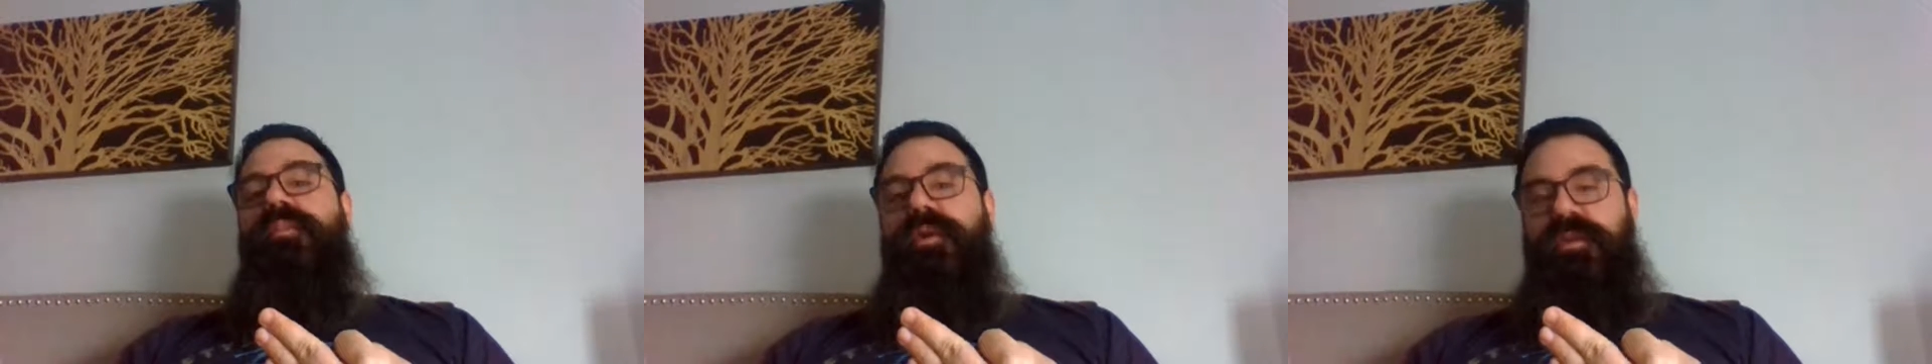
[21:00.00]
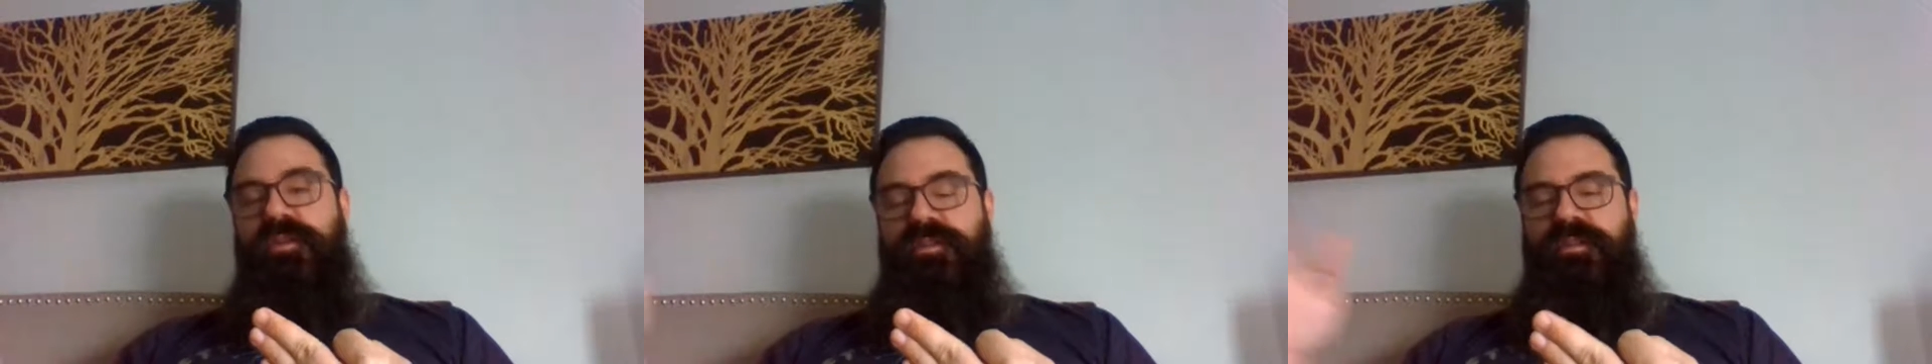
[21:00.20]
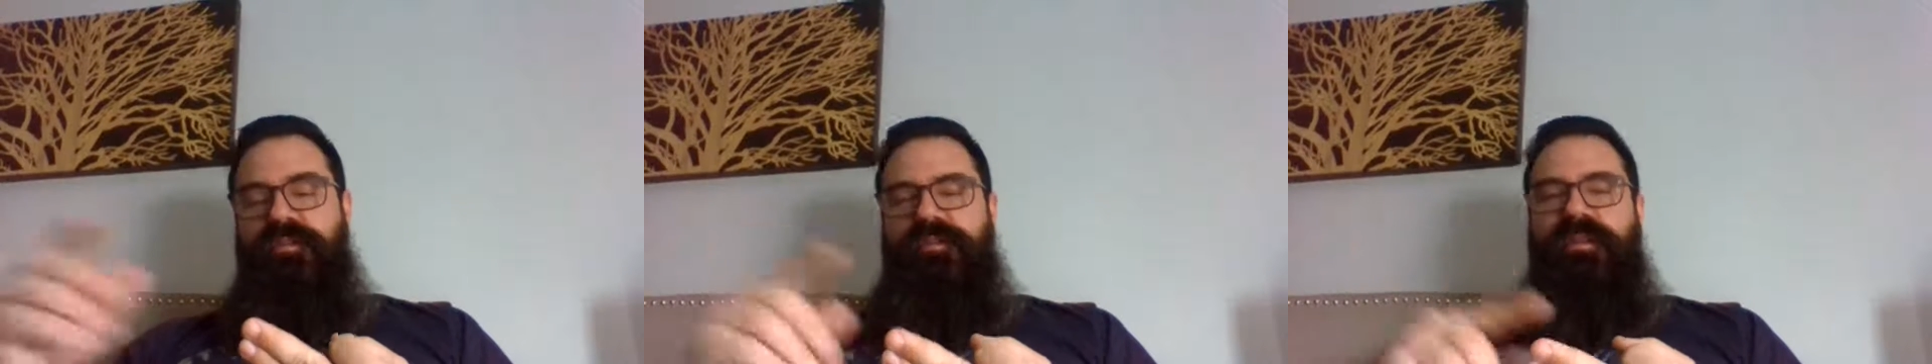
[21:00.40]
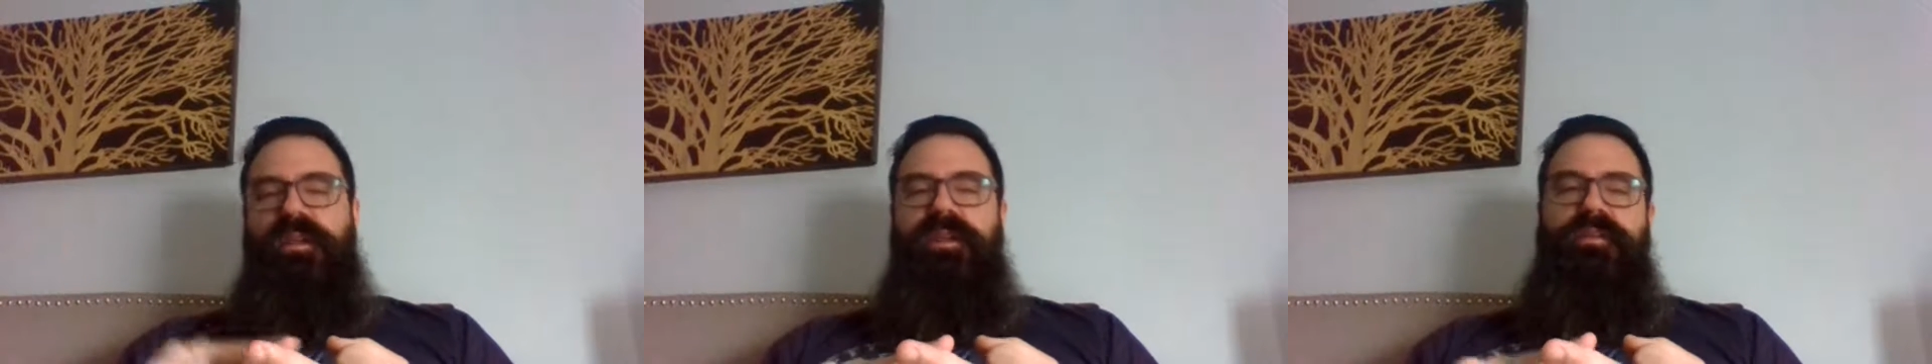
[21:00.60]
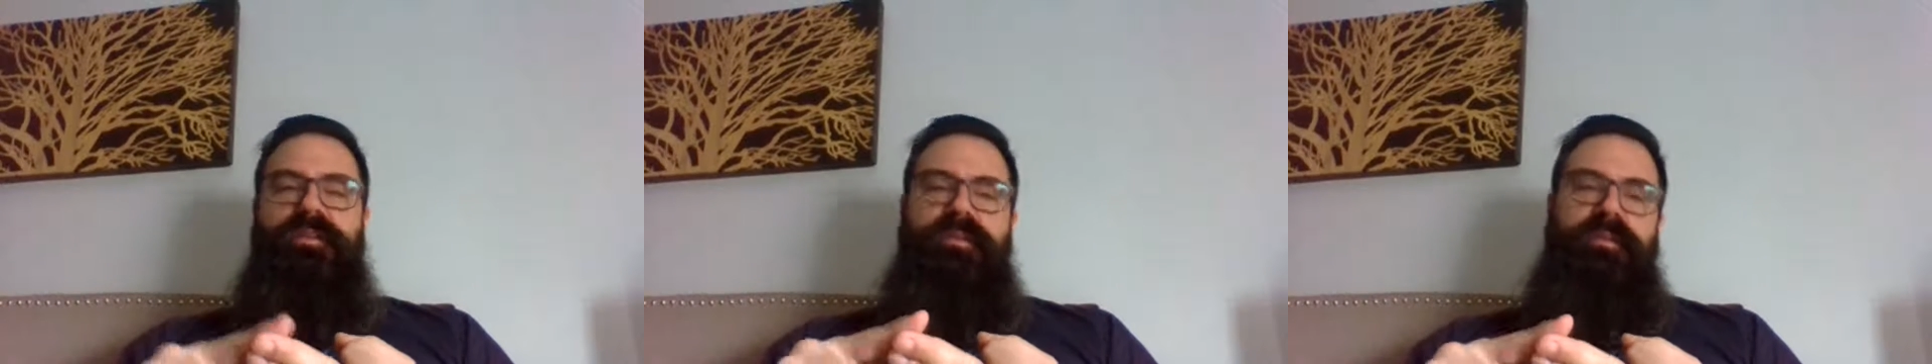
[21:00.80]
bunch of
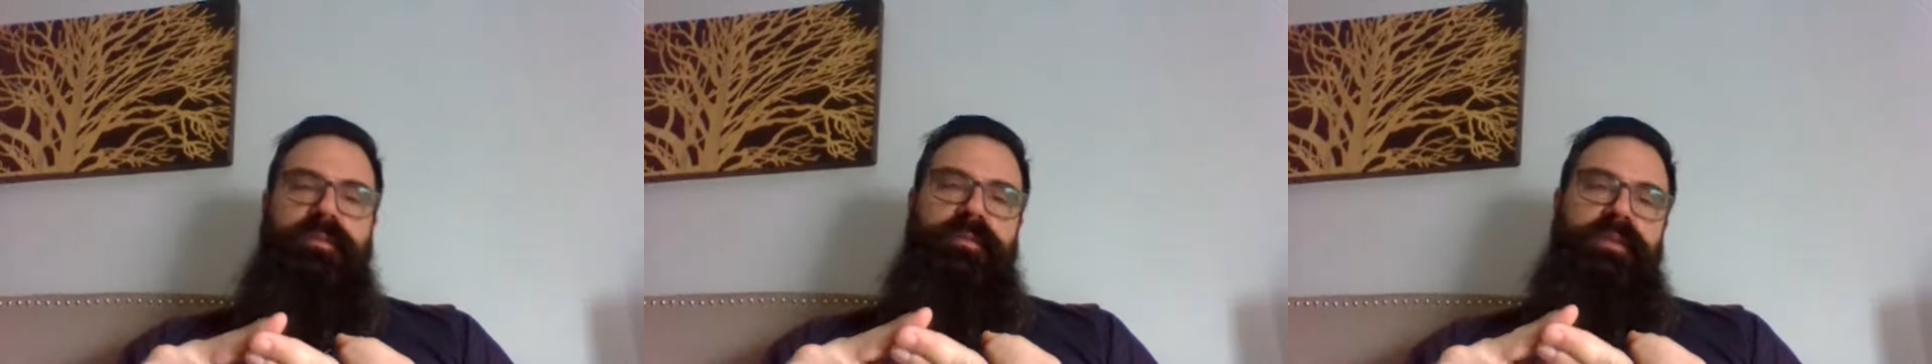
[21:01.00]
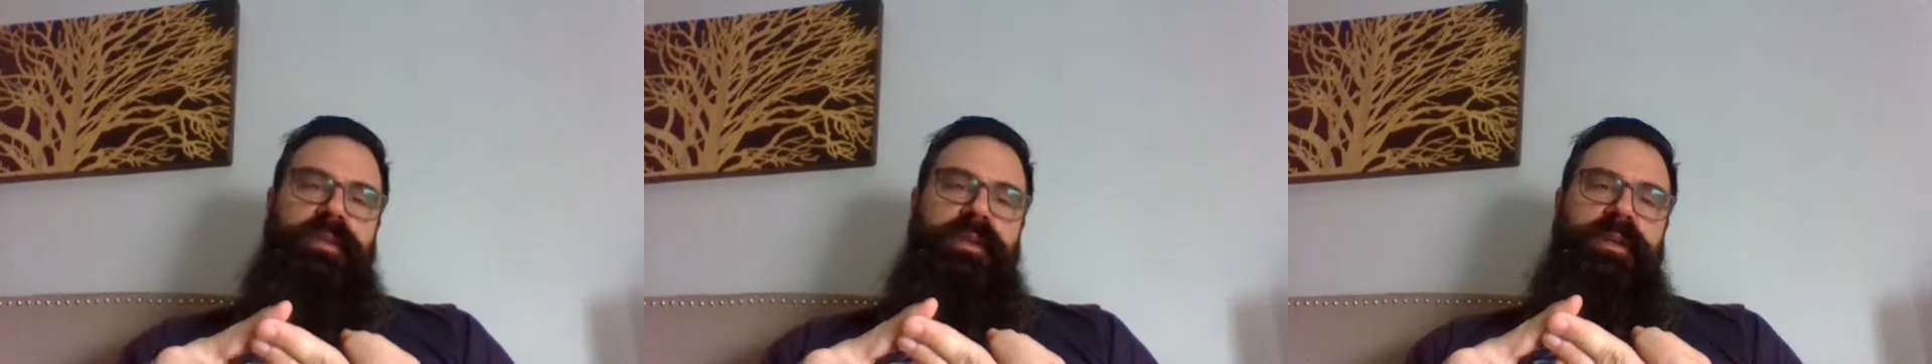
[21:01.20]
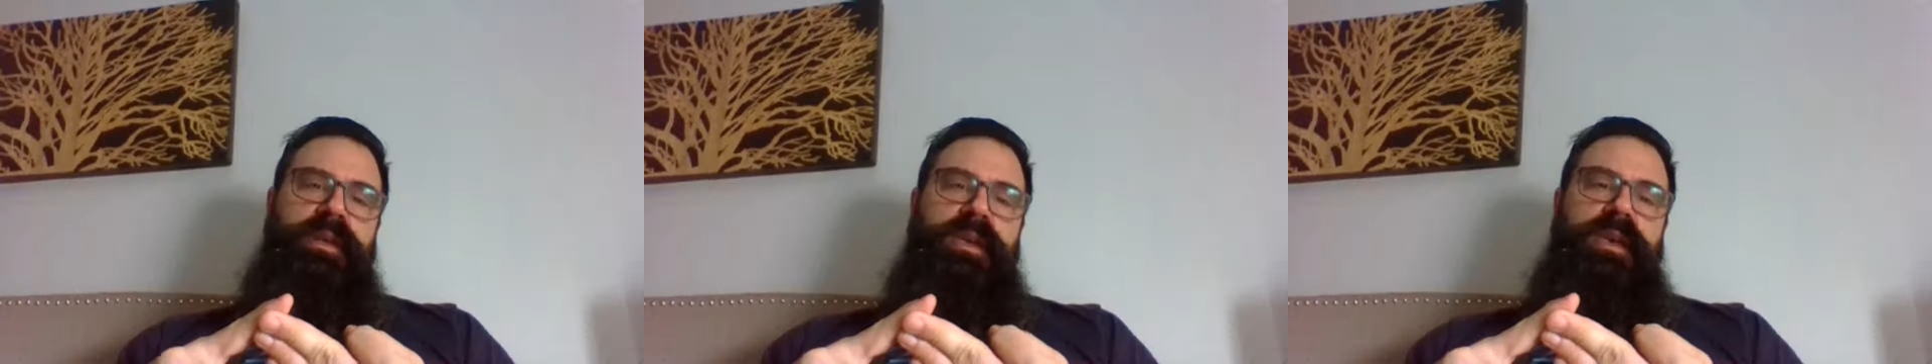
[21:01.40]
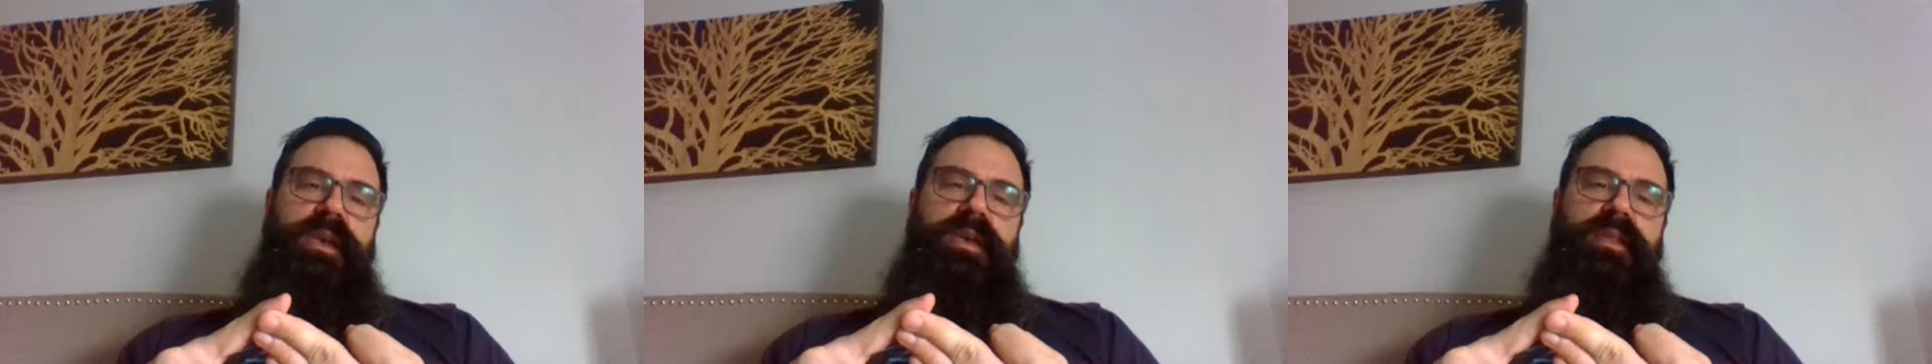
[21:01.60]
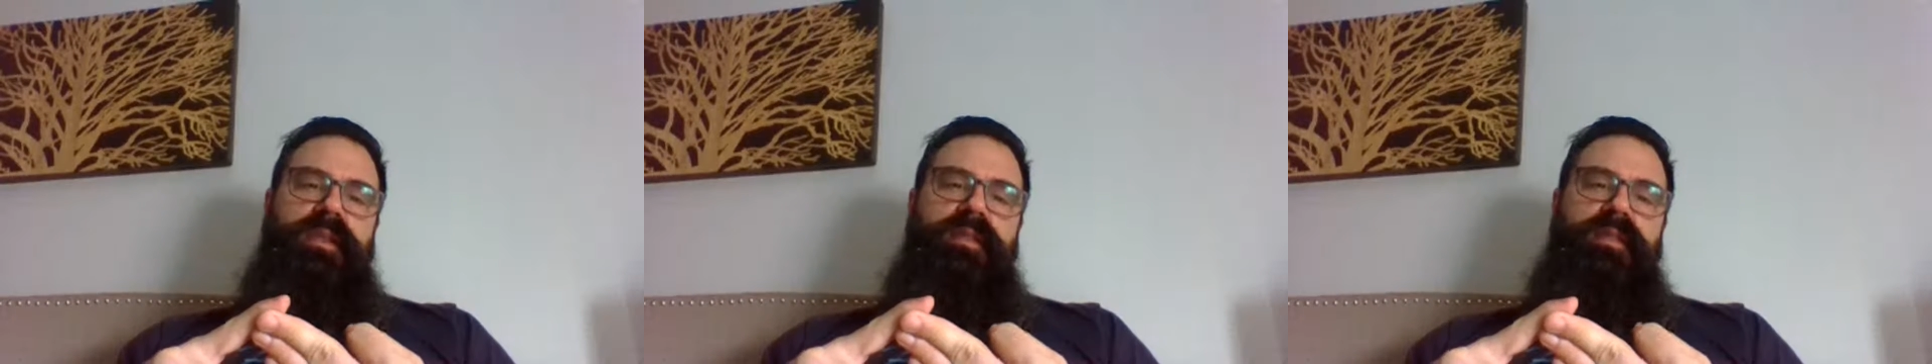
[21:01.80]
slideshows.
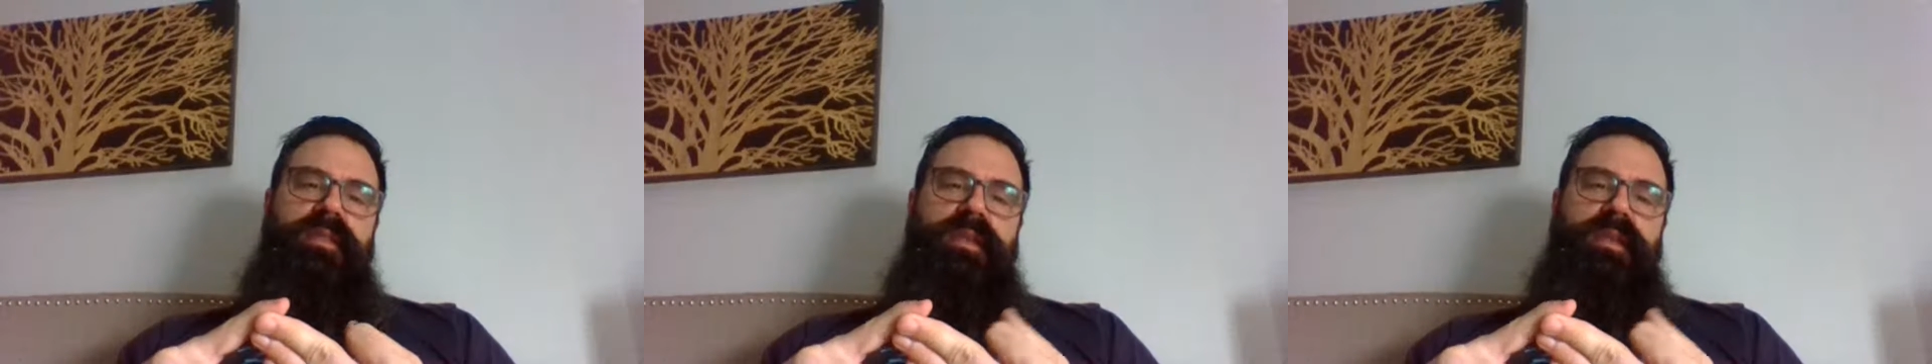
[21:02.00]
And